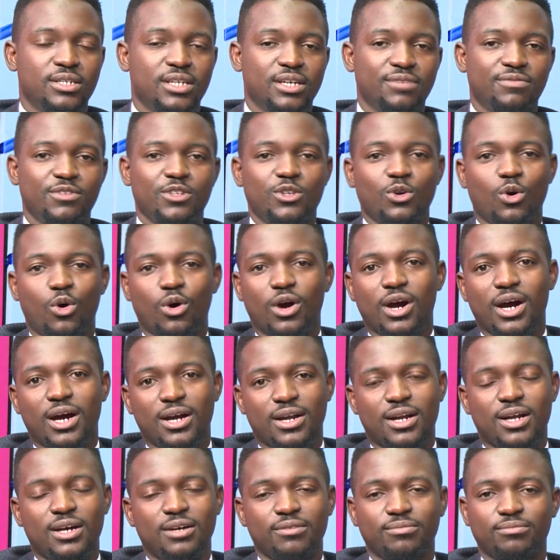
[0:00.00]
David
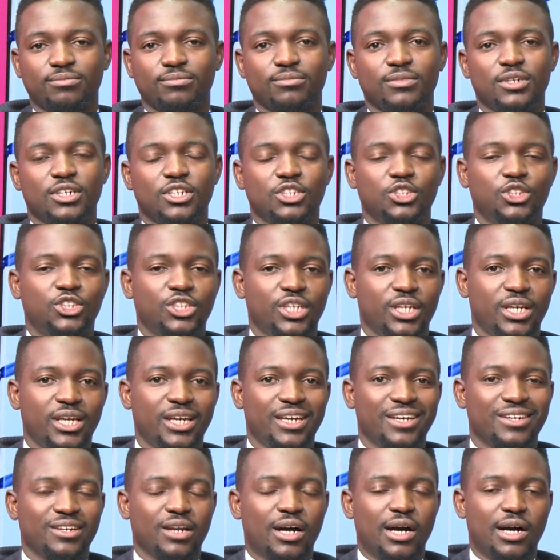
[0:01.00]
Ogara,
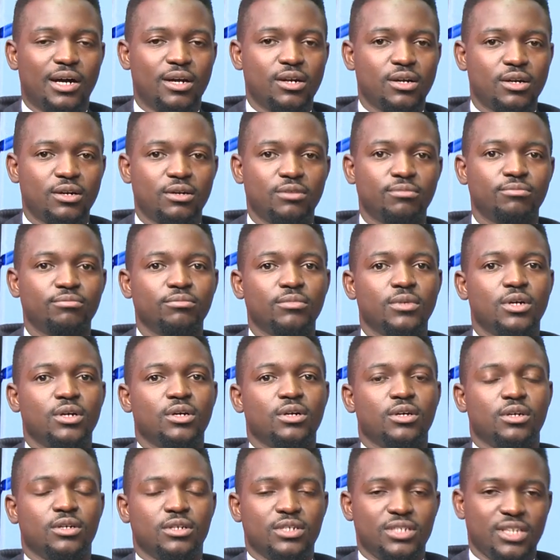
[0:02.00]
JNR.
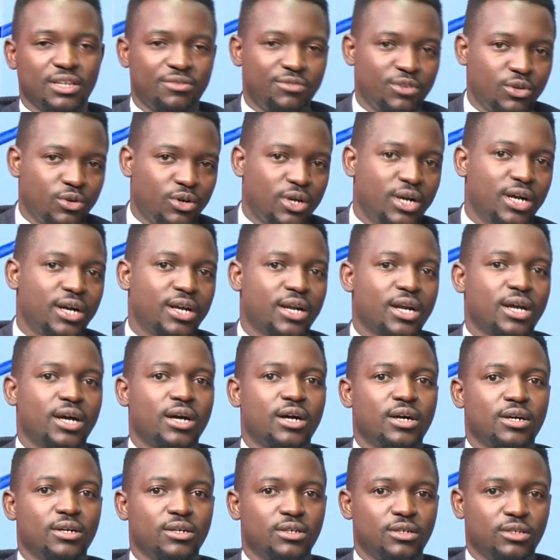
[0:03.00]
David
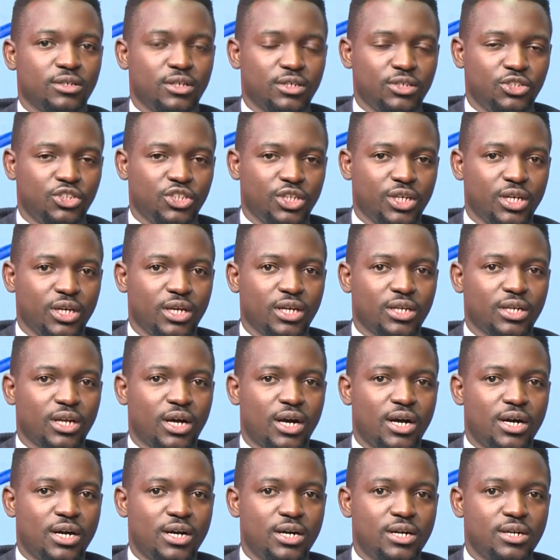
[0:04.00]
Ogara,
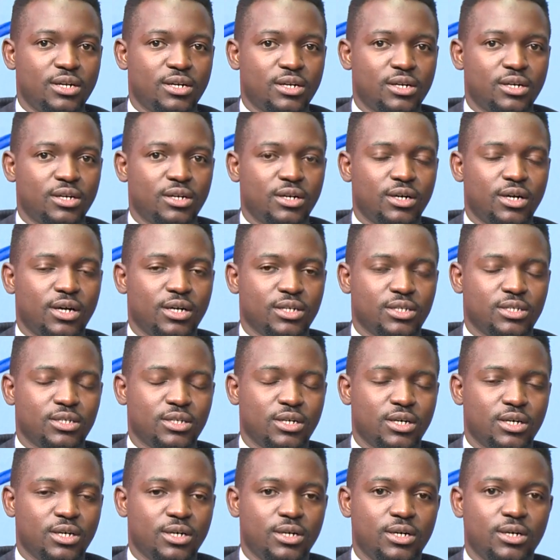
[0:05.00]
JNR
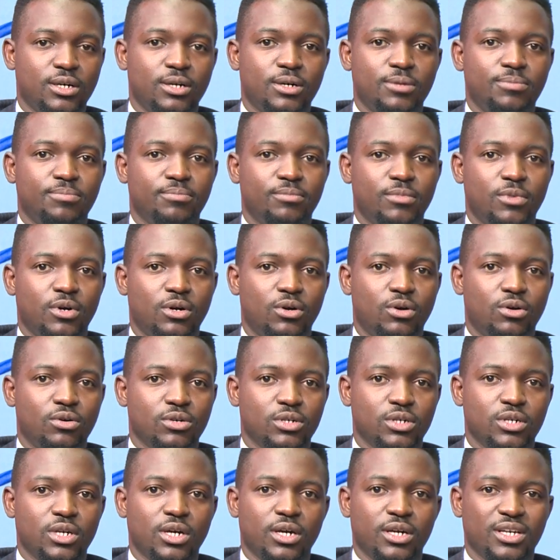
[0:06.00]
at,
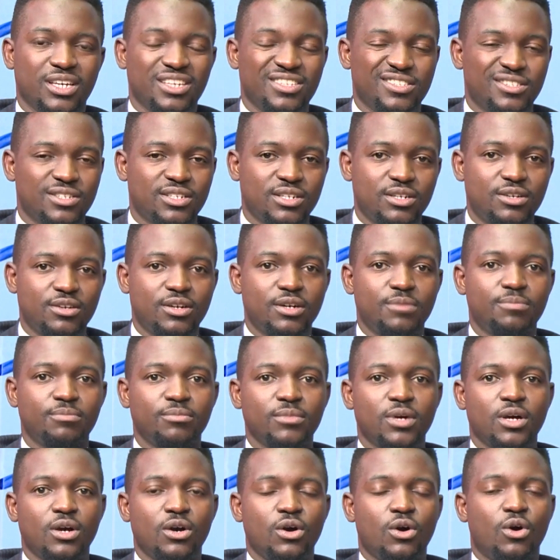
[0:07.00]
on
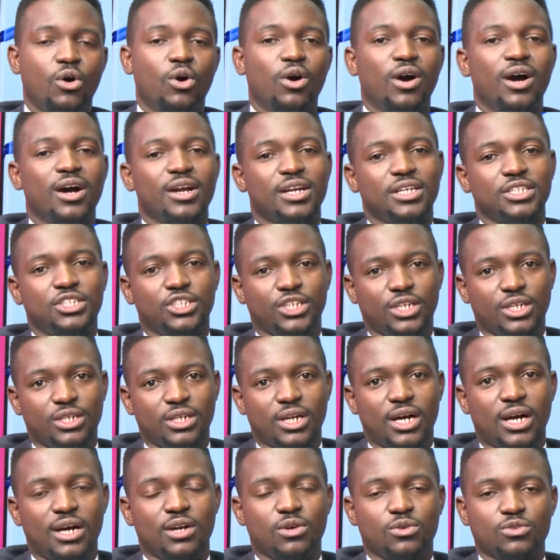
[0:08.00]
Instagram, Ogara
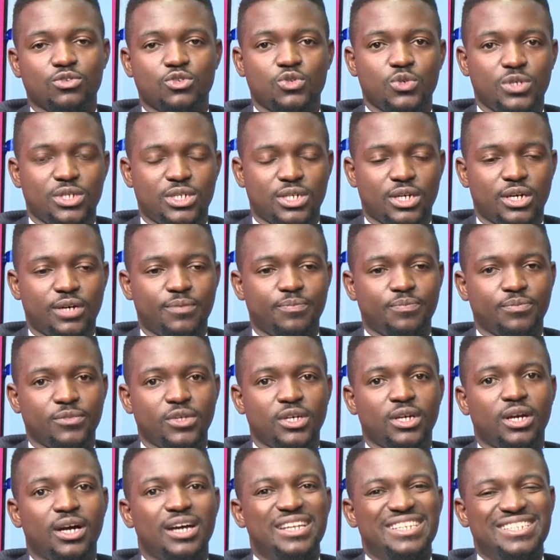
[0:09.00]
JNR on Twitter,
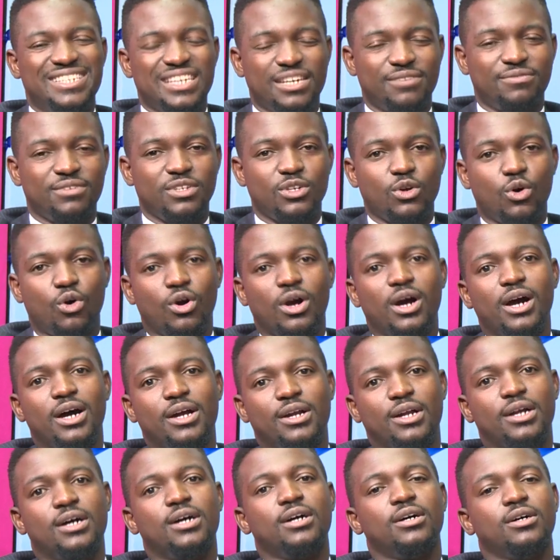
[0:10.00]
and David
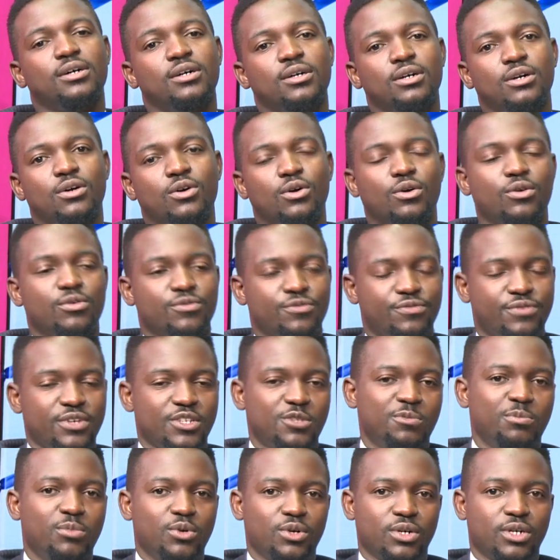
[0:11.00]
Ogara on
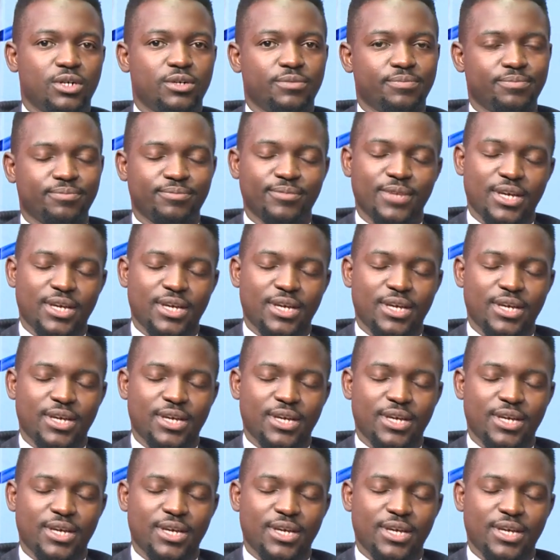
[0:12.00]
Facebook.